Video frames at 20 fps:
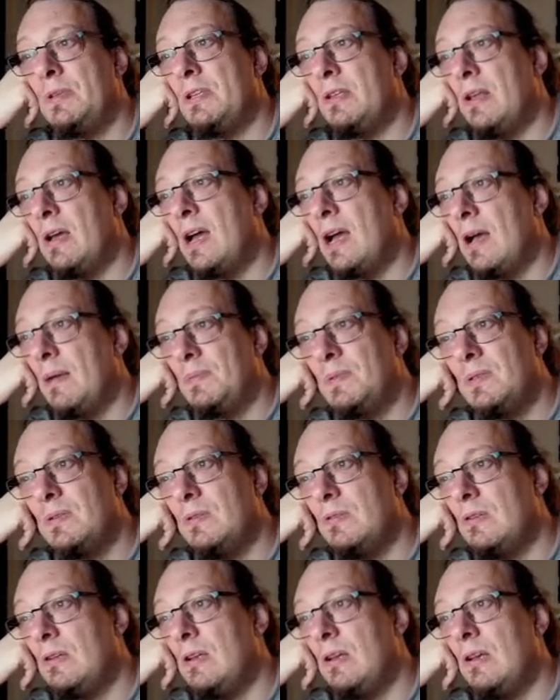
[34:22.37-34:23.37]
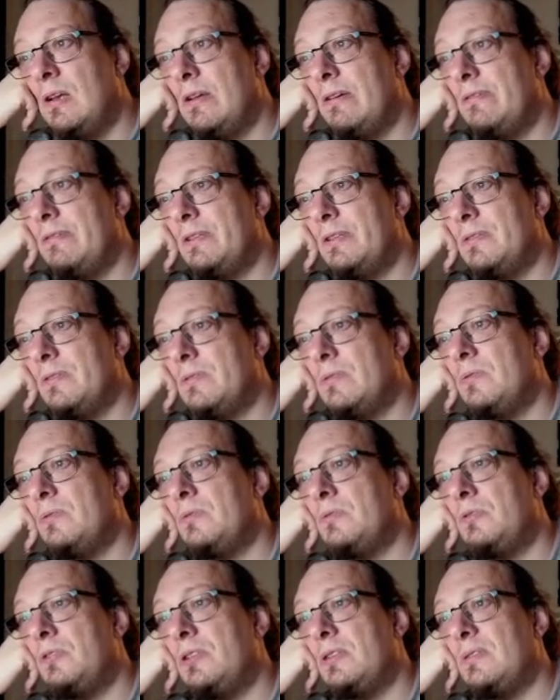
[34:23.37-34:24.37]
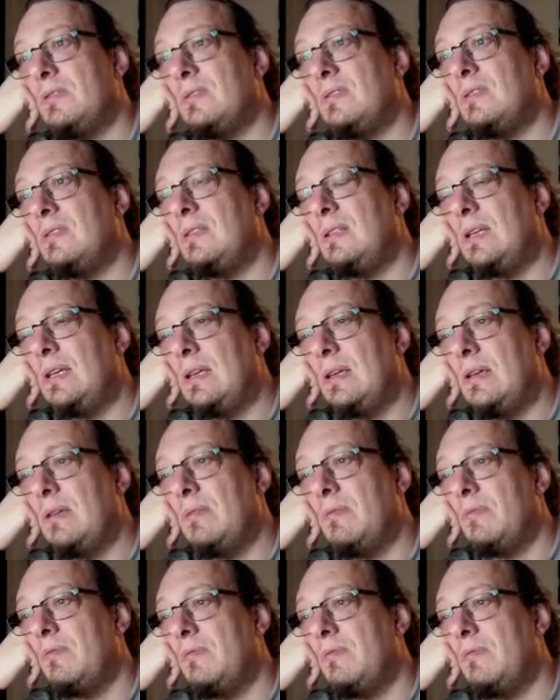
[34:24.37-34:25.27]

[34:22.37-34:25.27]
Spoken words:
I absolutely love it to just see